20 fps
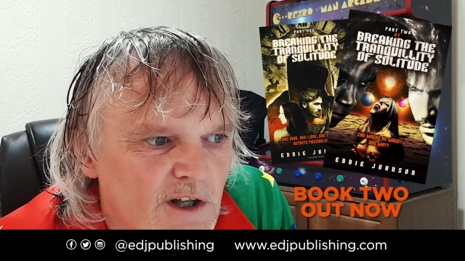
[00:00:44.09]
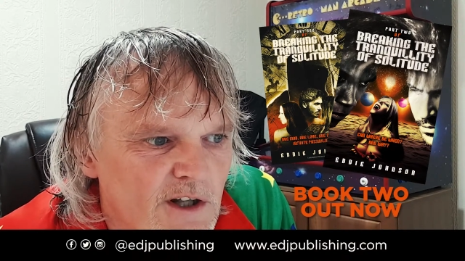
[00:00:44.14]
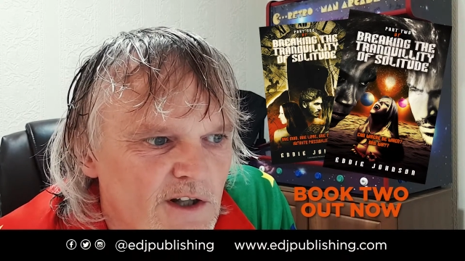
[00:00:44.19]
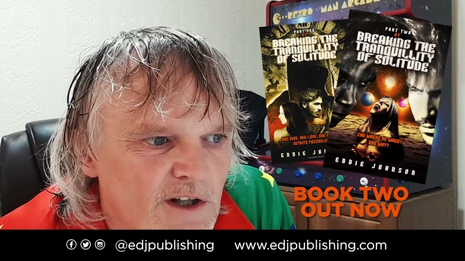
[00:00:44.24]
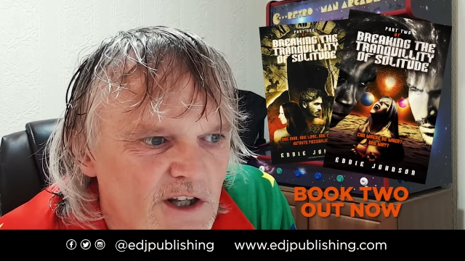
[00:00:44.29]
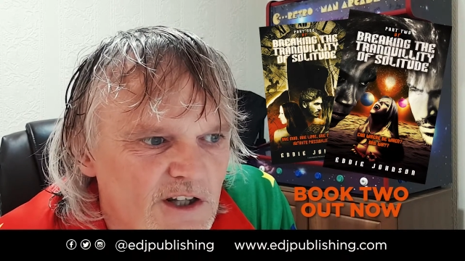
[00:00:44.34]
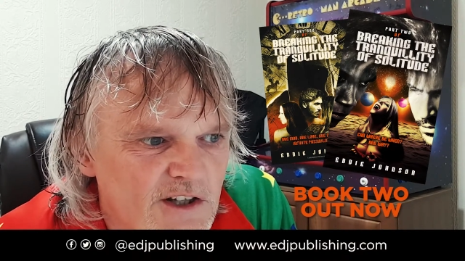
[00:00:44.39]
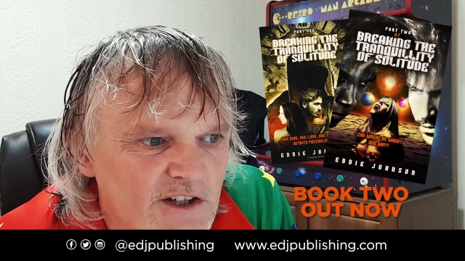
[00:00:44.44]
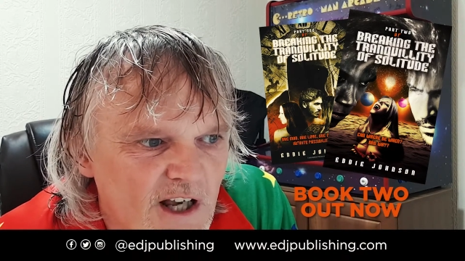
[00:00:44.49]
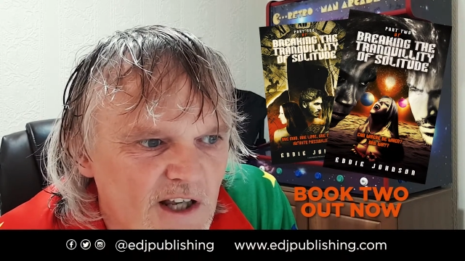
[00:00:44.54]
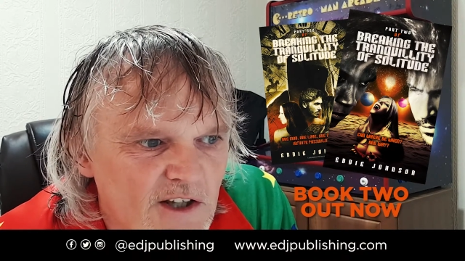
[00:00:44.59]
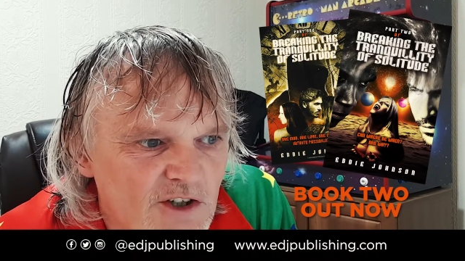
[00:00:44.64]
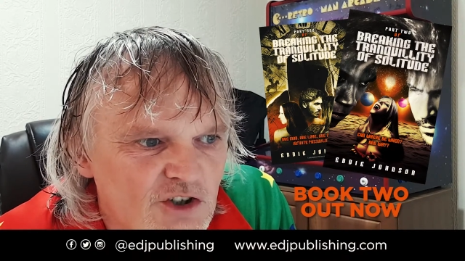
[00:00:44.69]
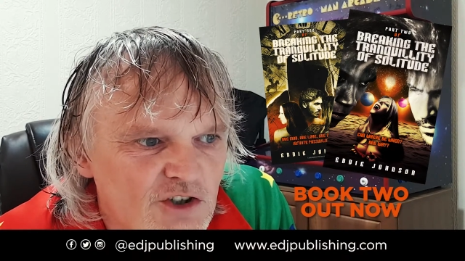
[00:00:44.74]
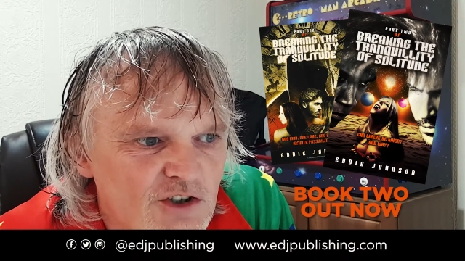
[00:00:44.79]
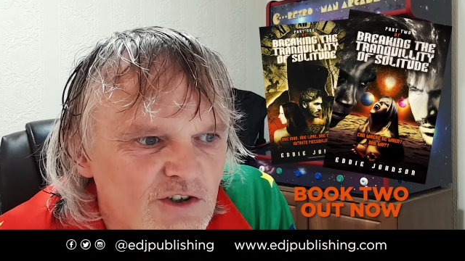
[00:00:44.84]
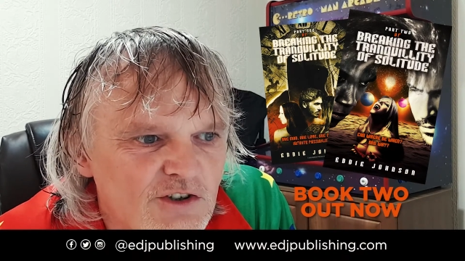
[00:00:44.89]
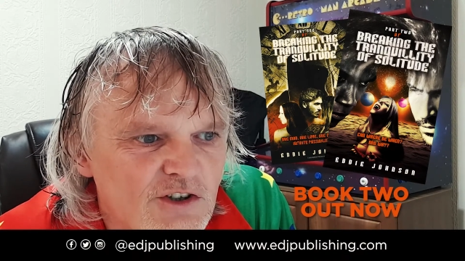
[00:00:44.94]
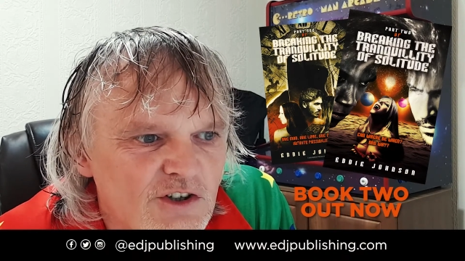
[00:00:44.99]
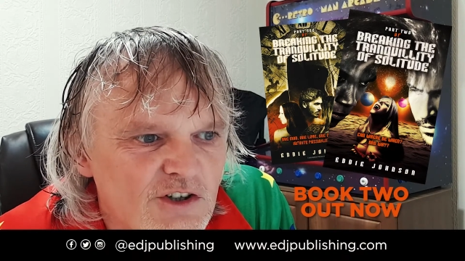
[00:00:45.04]
The
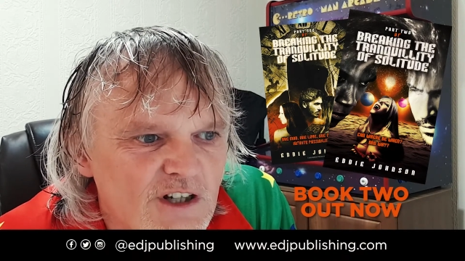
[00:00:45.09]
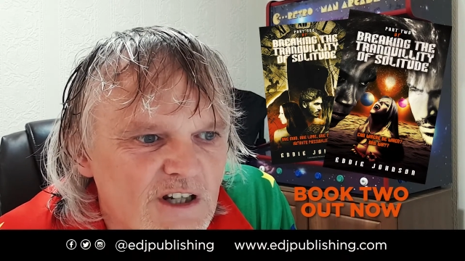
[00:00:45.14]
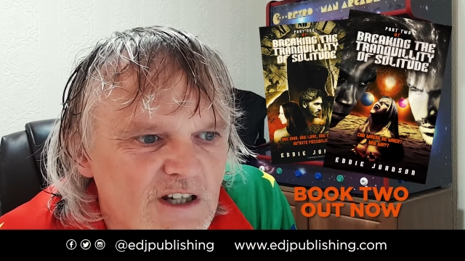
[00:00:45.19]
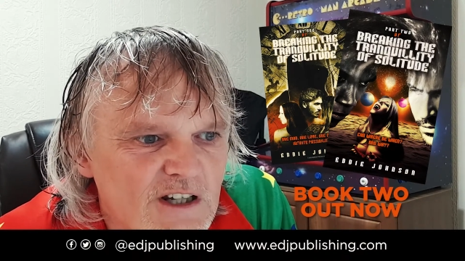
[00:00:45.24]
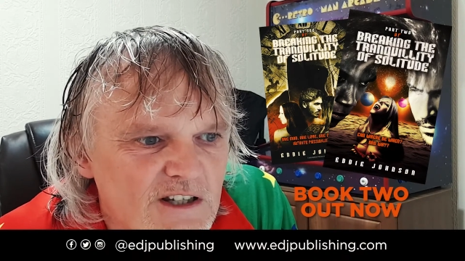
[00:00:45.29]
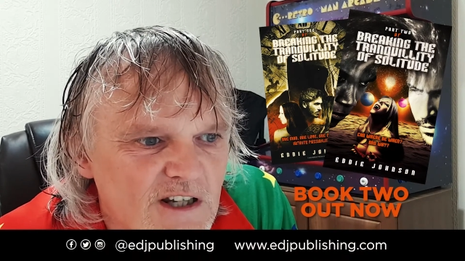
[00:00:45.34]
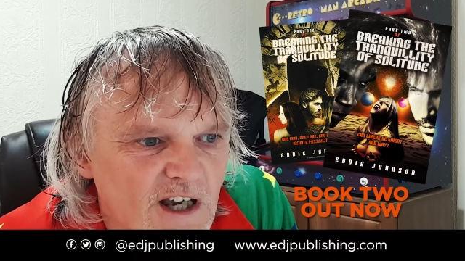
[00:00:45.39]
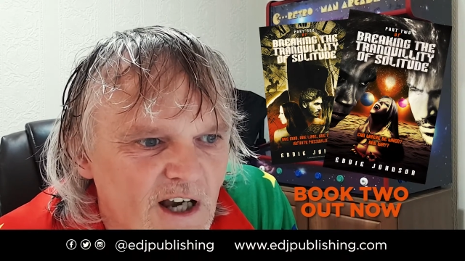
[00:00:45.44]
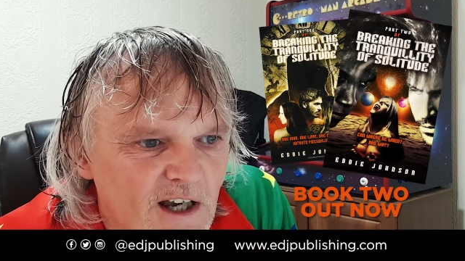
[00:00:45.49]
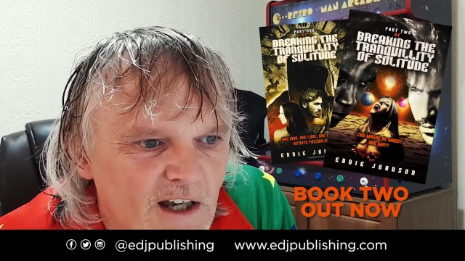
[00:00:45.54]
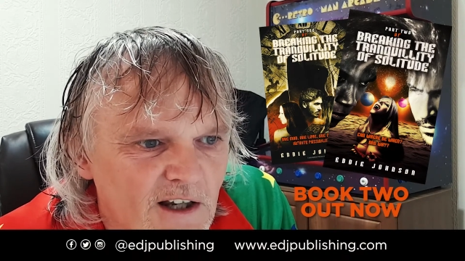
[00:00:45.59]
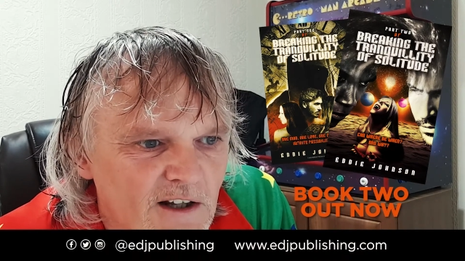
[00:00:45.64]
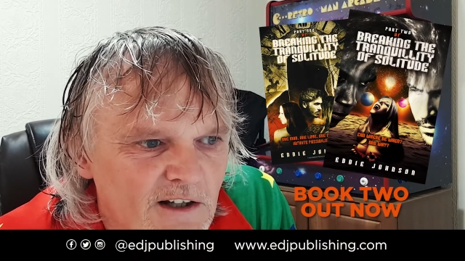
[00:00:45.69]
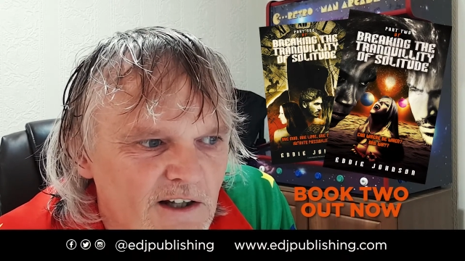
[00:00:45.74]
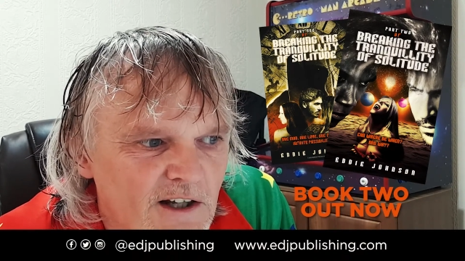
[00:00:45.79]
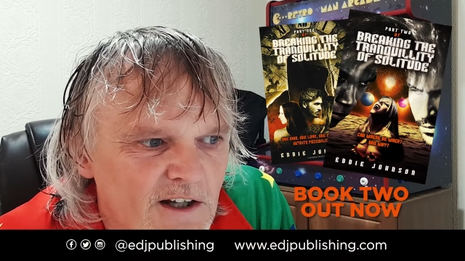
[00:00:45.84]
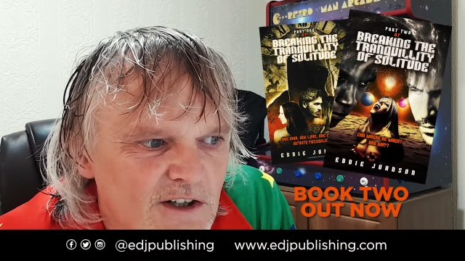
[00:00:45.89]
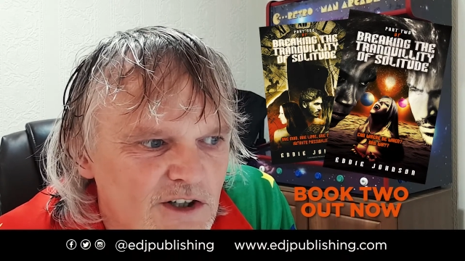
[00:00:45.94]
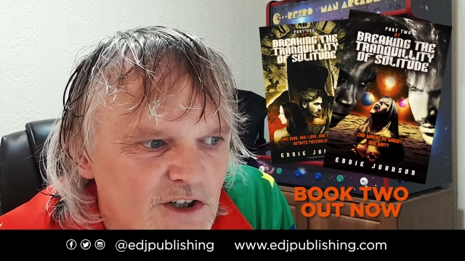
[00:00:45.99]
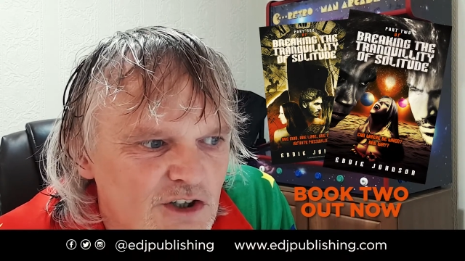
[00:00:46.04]
attention to detail and